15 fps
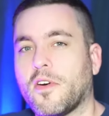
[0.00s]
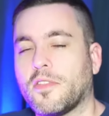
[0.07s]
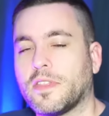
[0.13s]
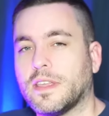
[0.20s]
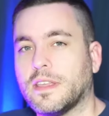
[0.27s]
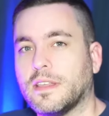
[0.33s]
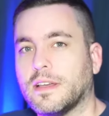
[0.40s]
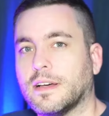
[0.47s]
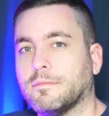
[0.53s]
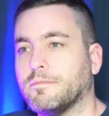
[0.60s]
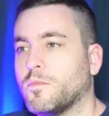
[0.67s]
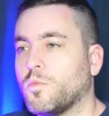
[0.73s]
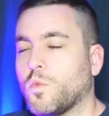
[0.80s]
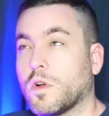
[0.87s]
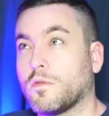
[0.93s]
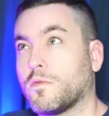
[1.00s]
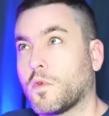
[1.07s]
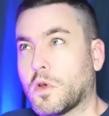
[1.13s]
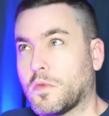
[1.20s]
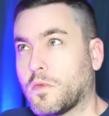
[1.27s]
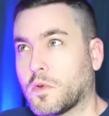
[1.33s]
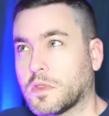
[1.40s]
all the um,
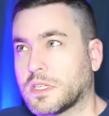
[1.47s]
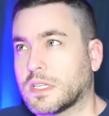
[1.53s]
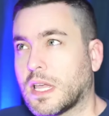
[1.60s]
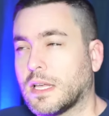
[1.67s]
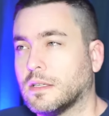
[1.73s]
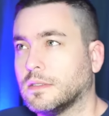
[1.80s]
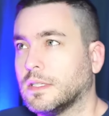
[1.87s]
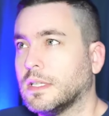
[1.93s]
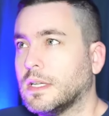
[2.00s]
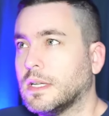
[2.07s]
144th scale